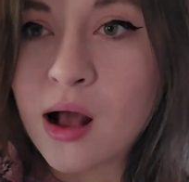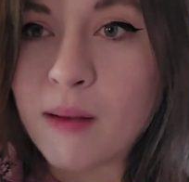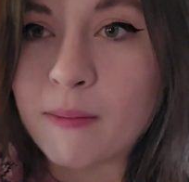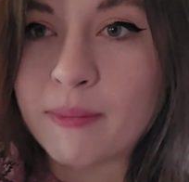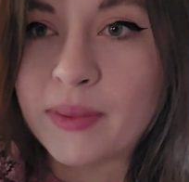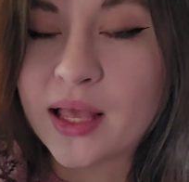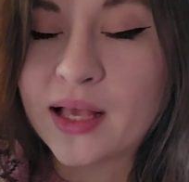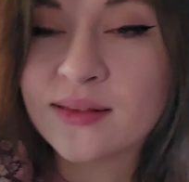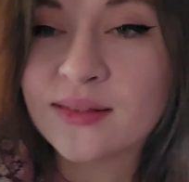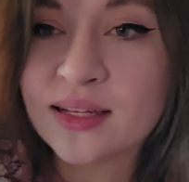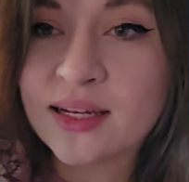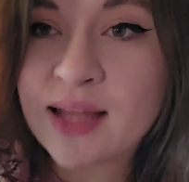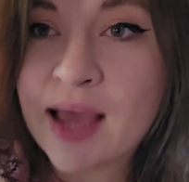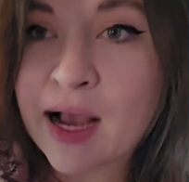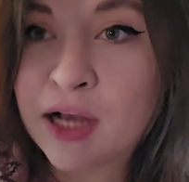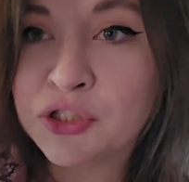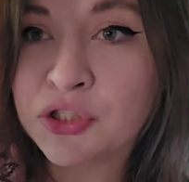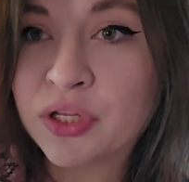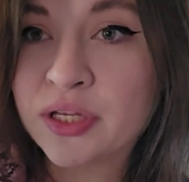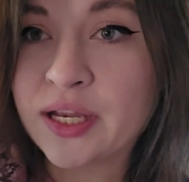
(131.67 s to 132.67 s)
because it
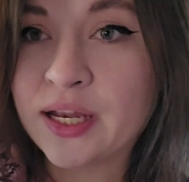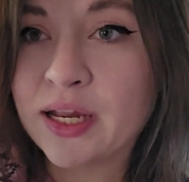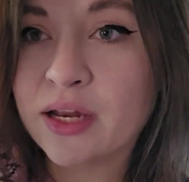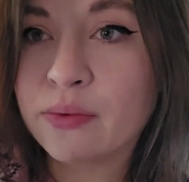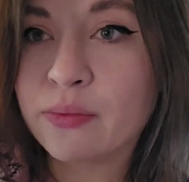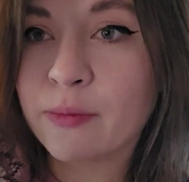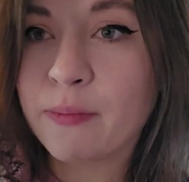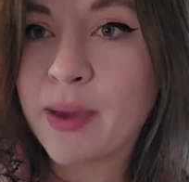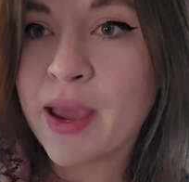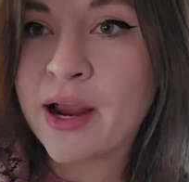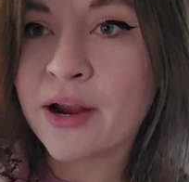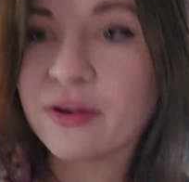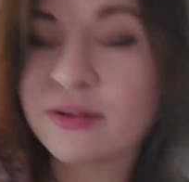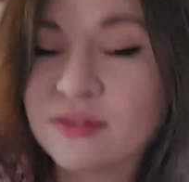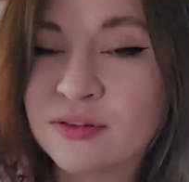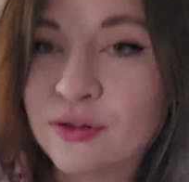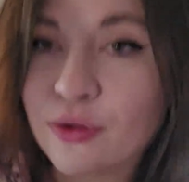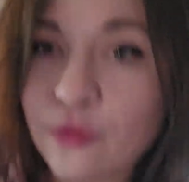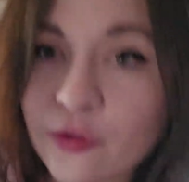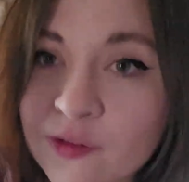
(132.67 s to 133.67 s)
actually needed a repair.
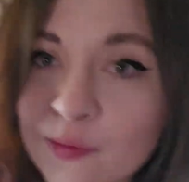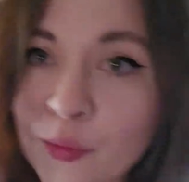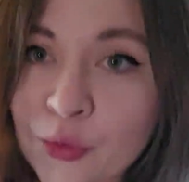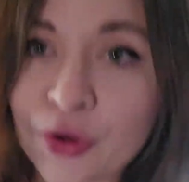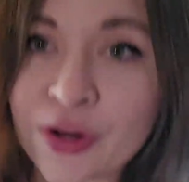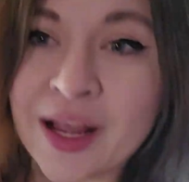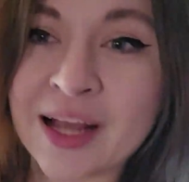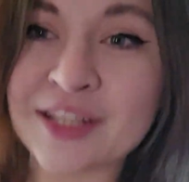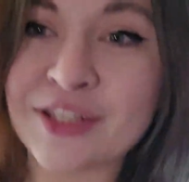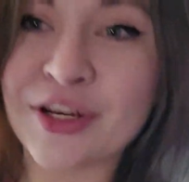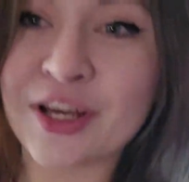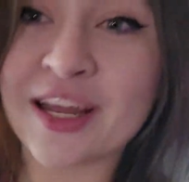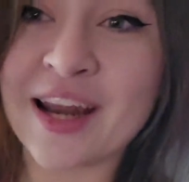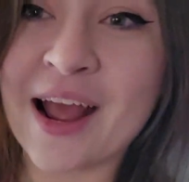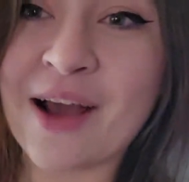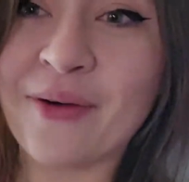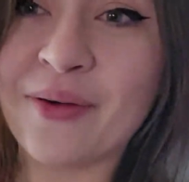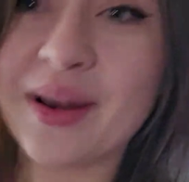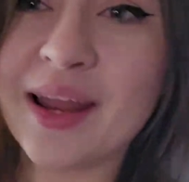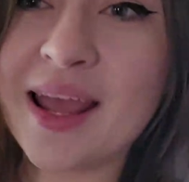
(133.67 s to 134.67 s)
So this morning I took it
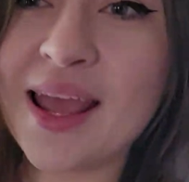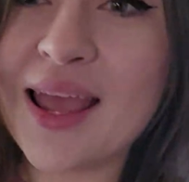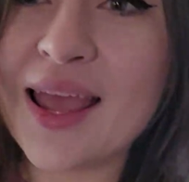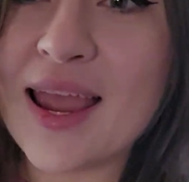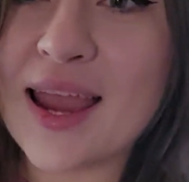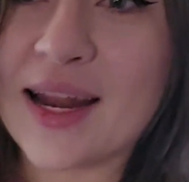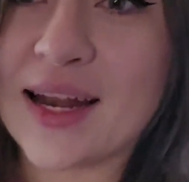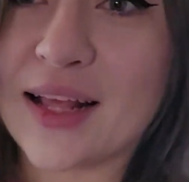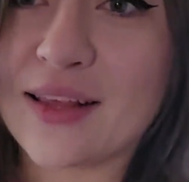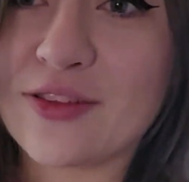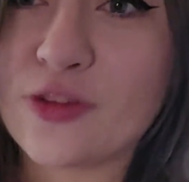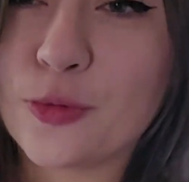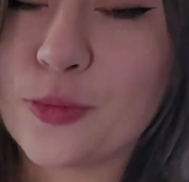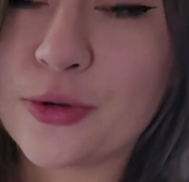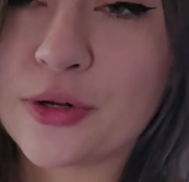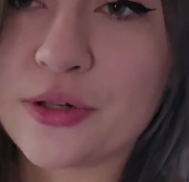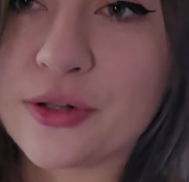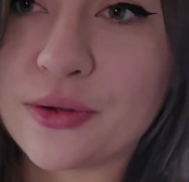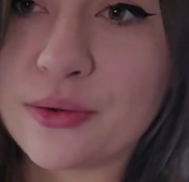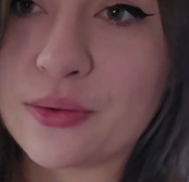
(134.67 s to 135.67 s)
out and I super
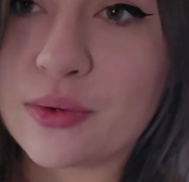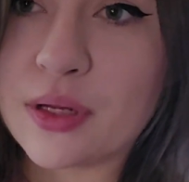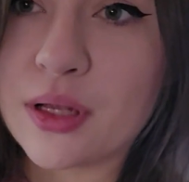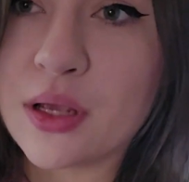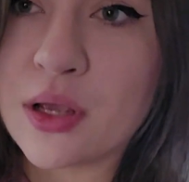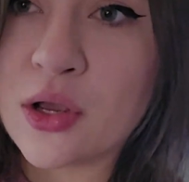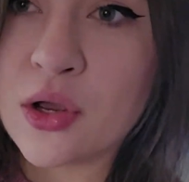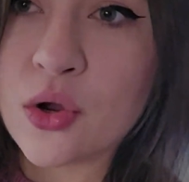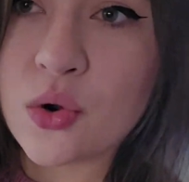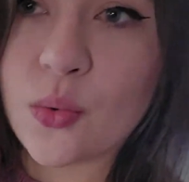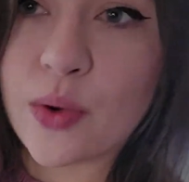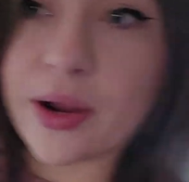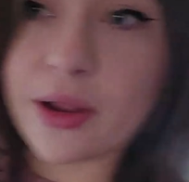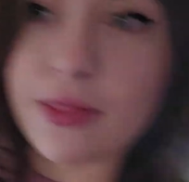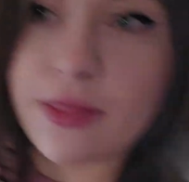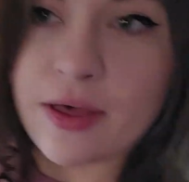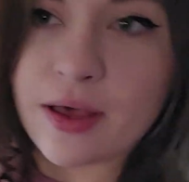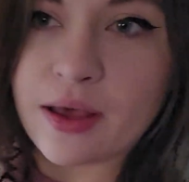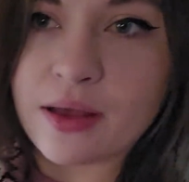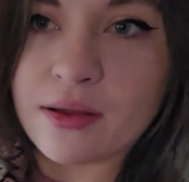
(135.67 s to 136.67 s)
glued where
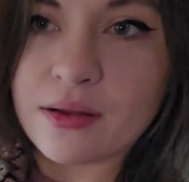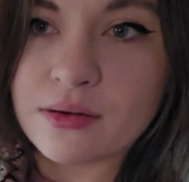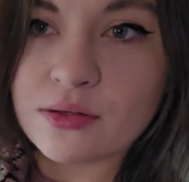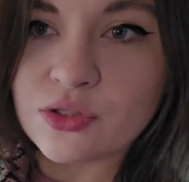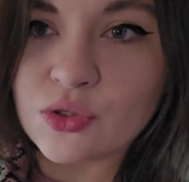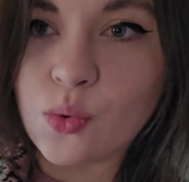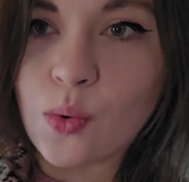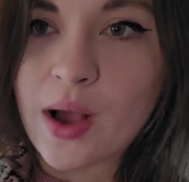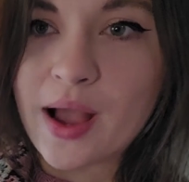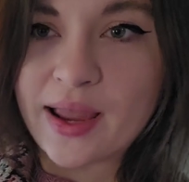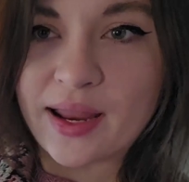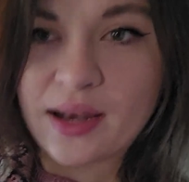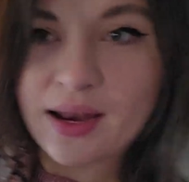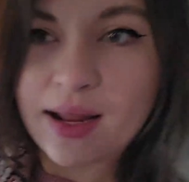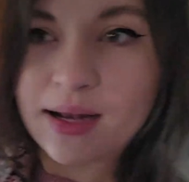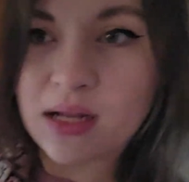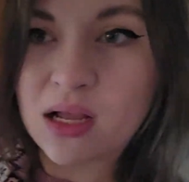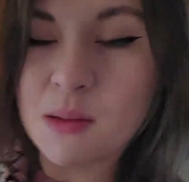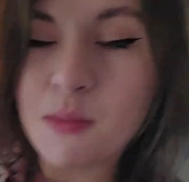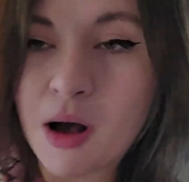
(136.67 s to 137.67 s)
the twine
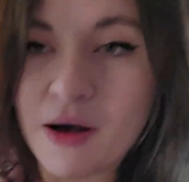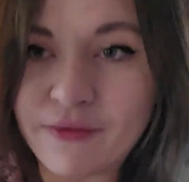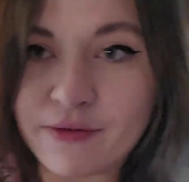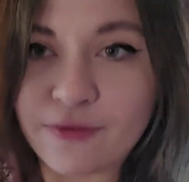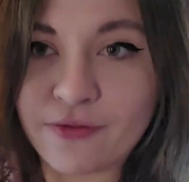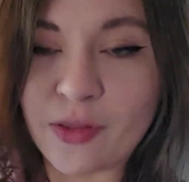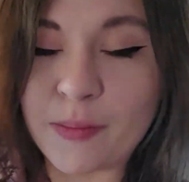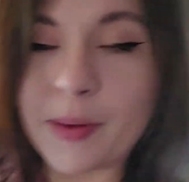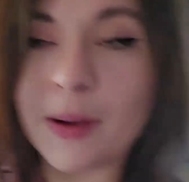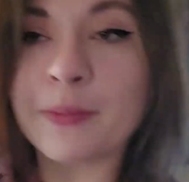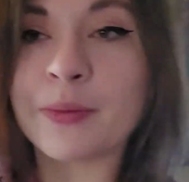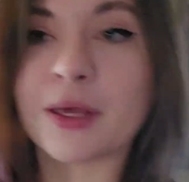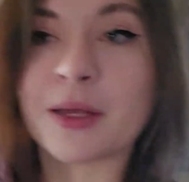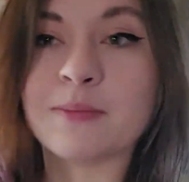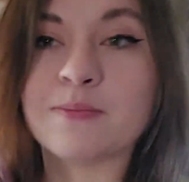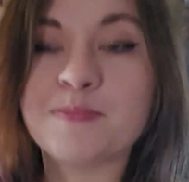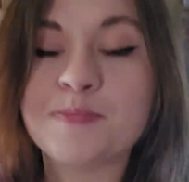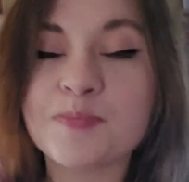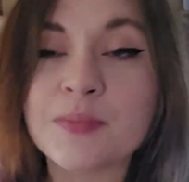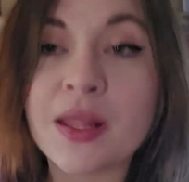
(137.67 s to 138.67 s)
had come off of the
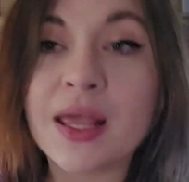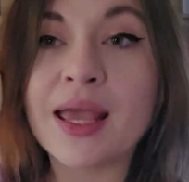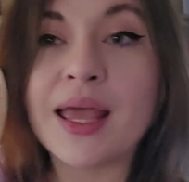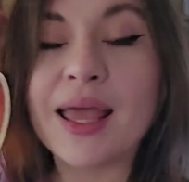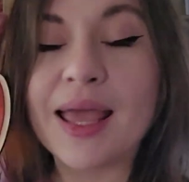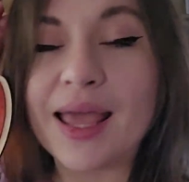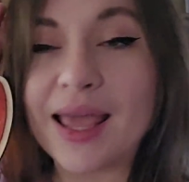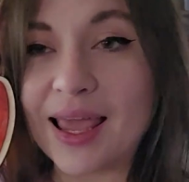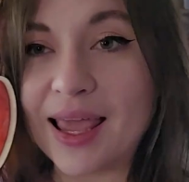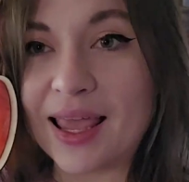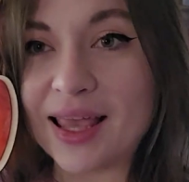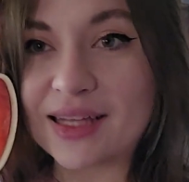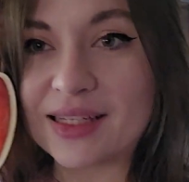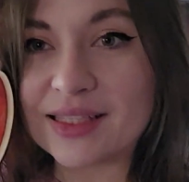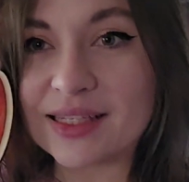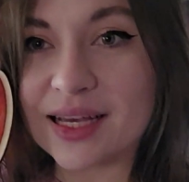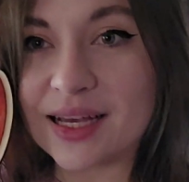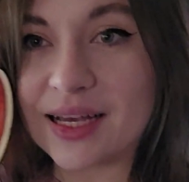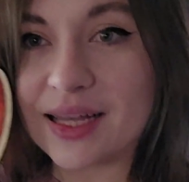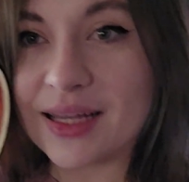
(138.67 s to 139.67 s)
pumpkin. And
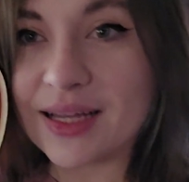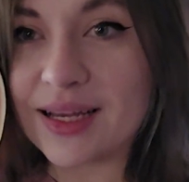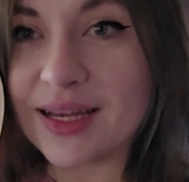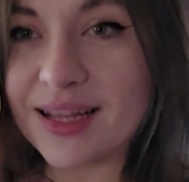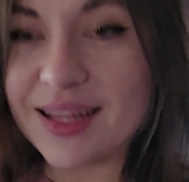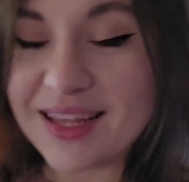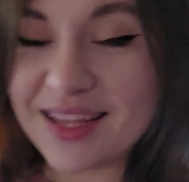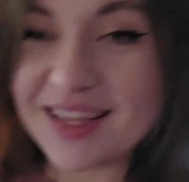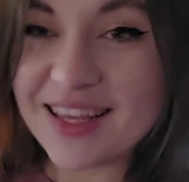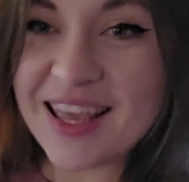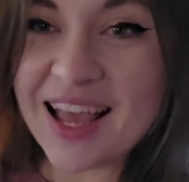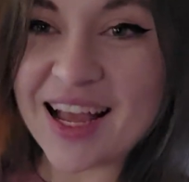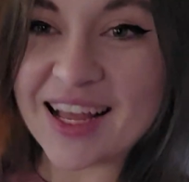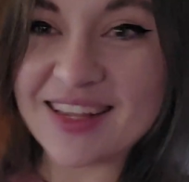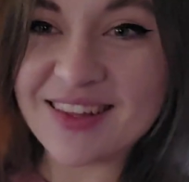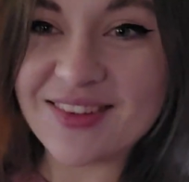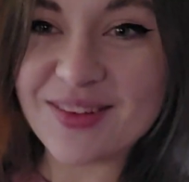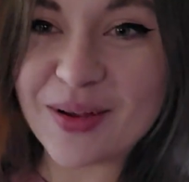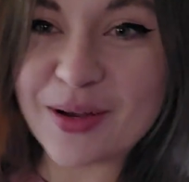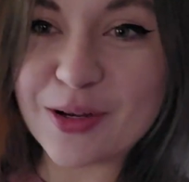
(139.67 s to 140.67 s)
yeah,
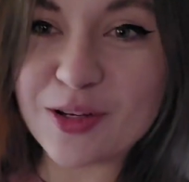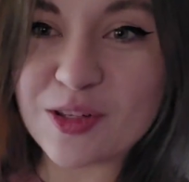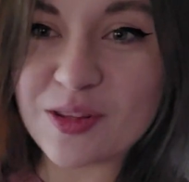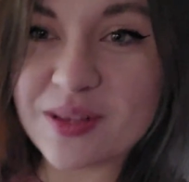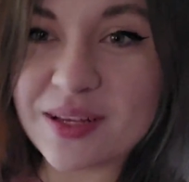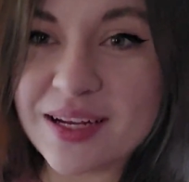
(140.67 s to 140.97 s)
so here's